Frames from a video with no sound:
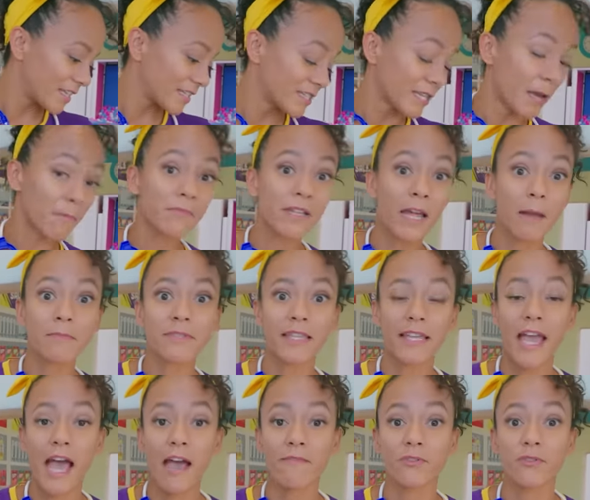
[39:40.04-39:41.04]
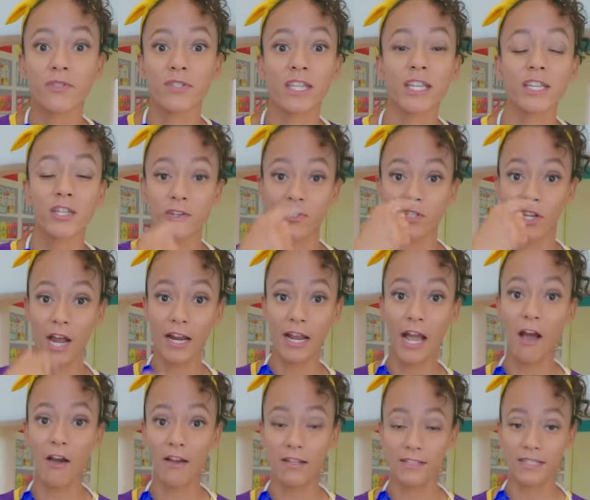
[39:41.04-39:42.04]
and sometimes they have you stick your tongue
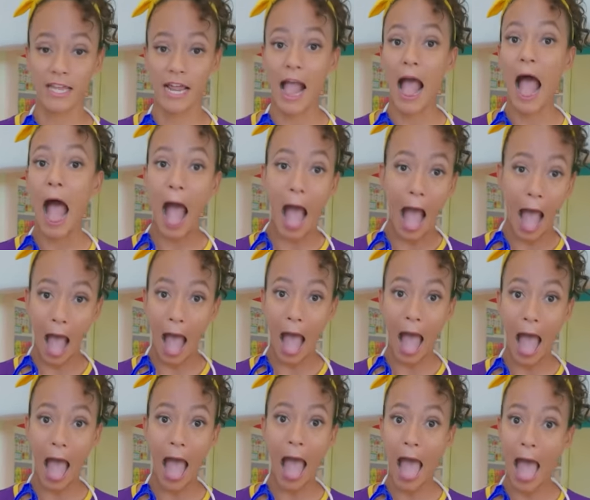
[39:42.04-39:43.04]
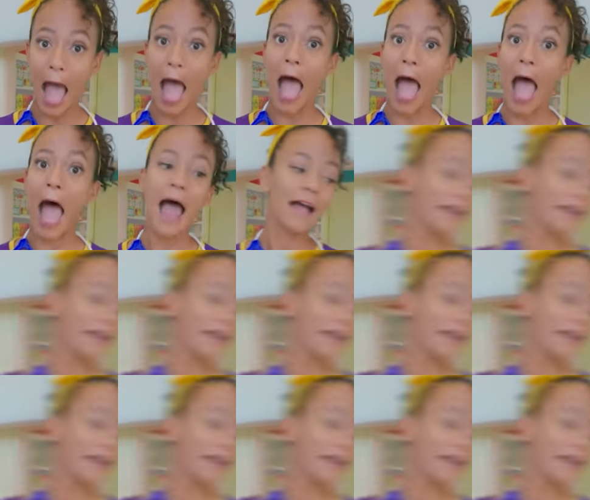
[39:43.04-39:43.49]
out and say, ah.